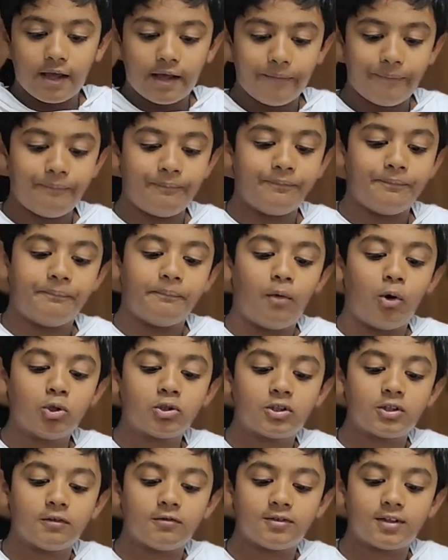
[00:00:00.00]

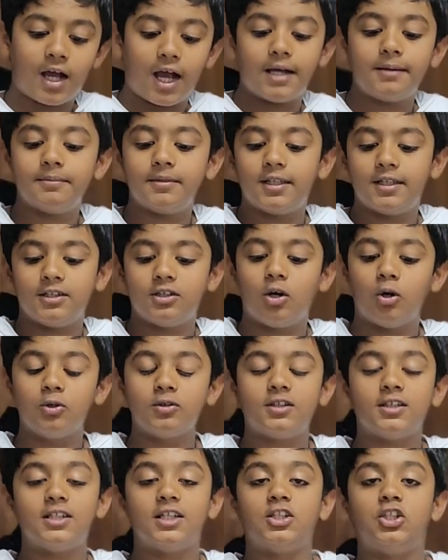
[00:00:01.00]
Most of the time it goes
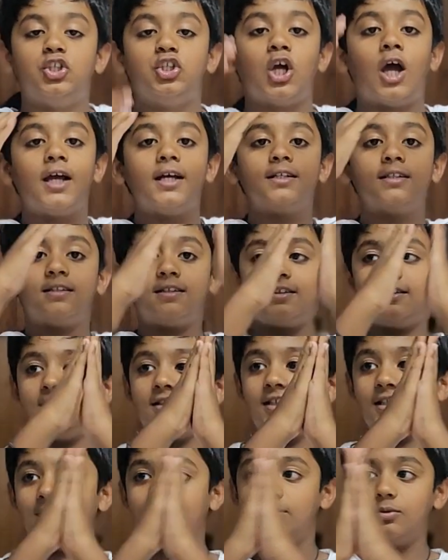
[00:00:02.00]
in a giant Z,